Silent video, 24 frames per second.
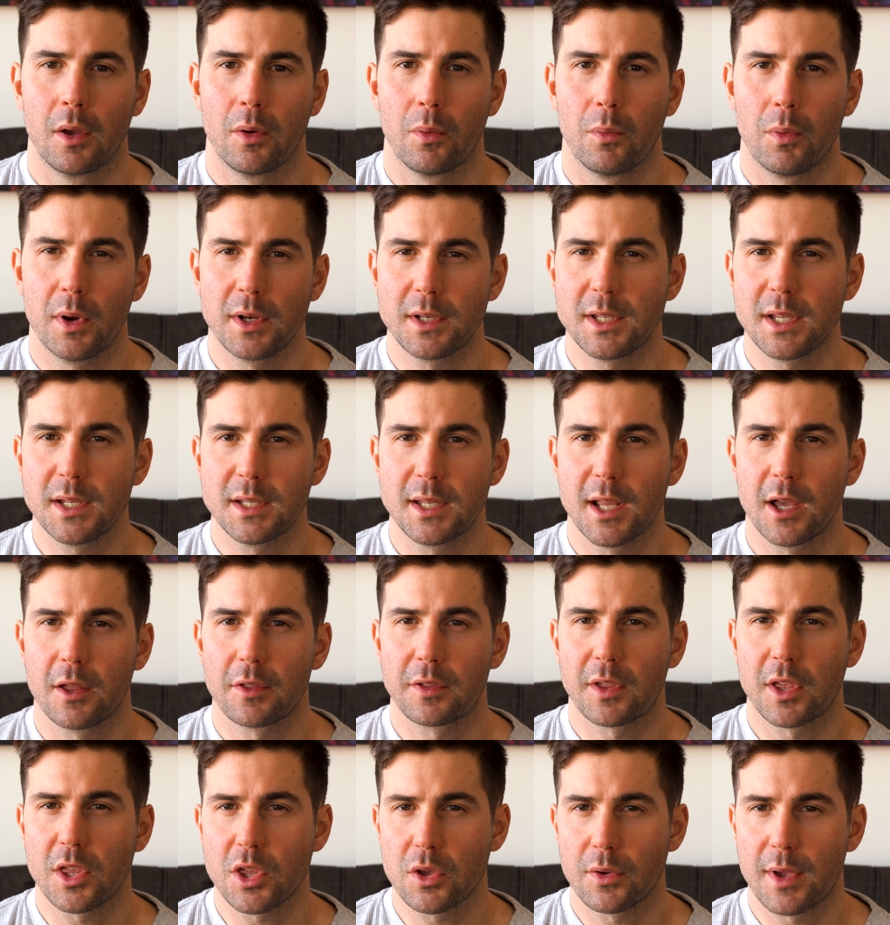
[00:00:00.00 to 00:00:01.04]
What details
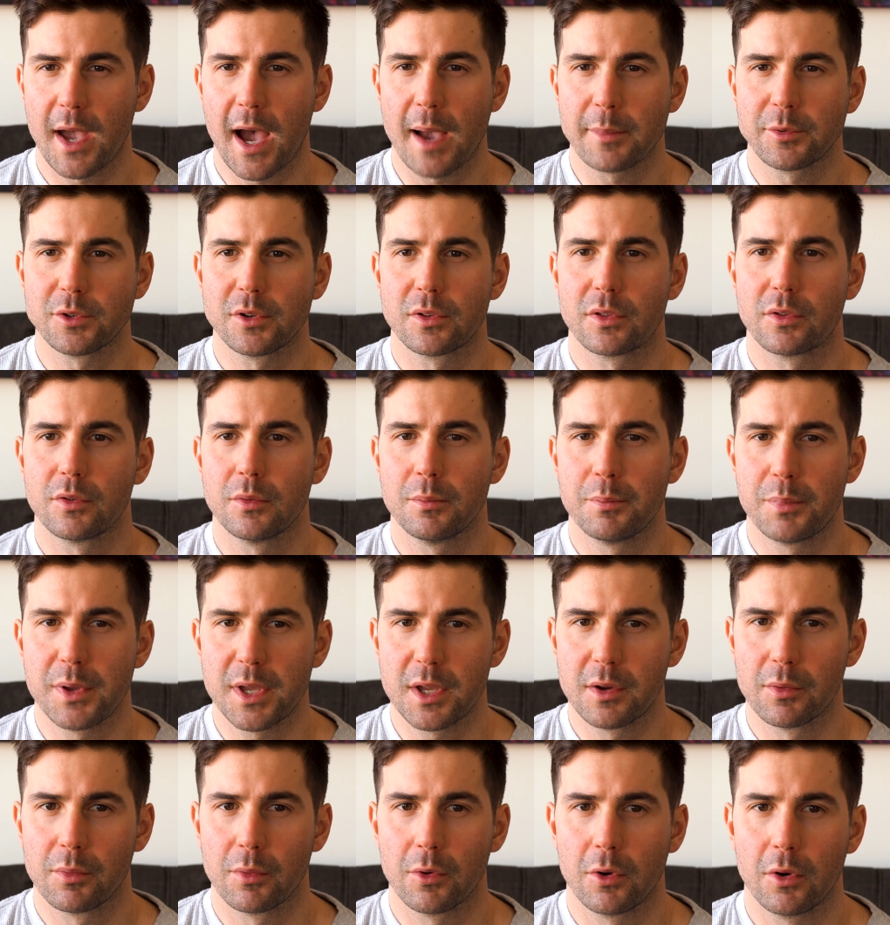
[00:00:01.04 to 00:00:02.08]
can you capture through
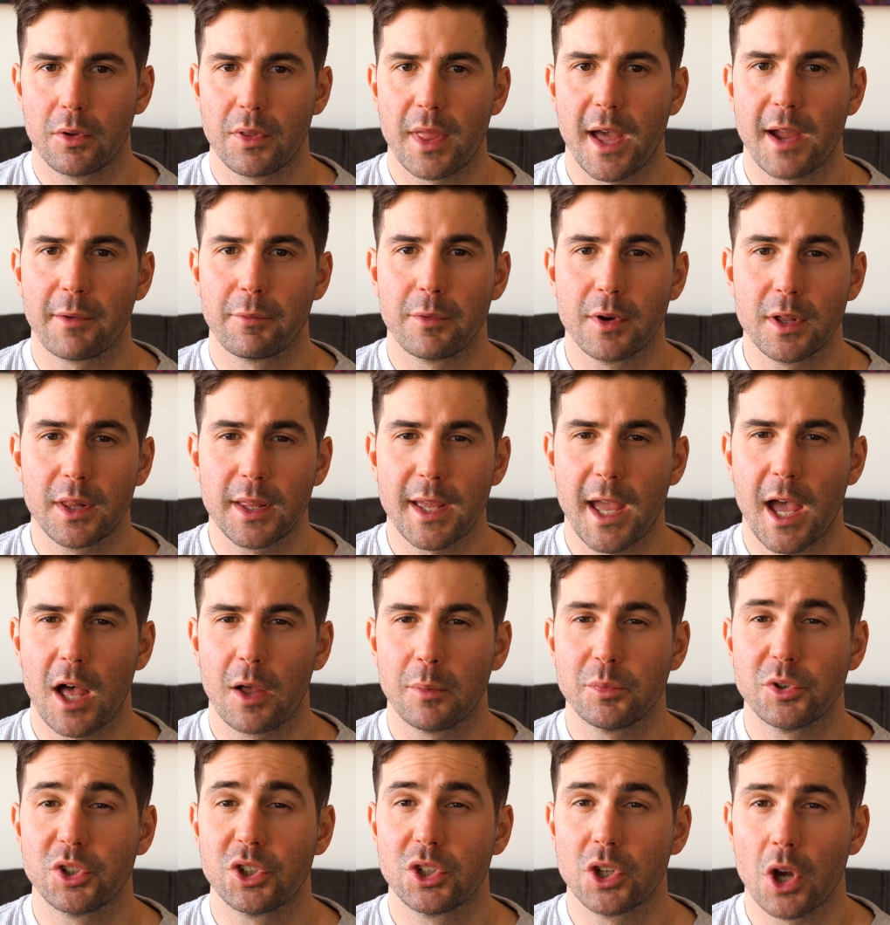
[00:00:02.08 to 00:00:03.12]
B-roll that really
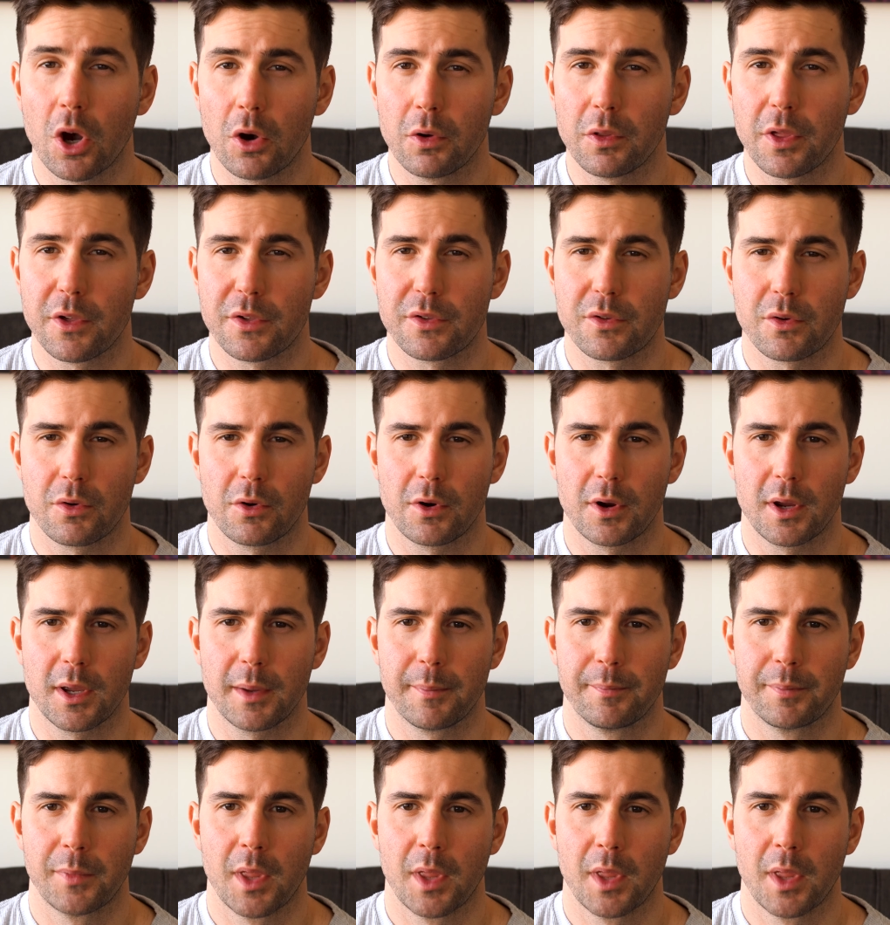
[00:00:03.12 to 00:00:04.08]
helps show the story?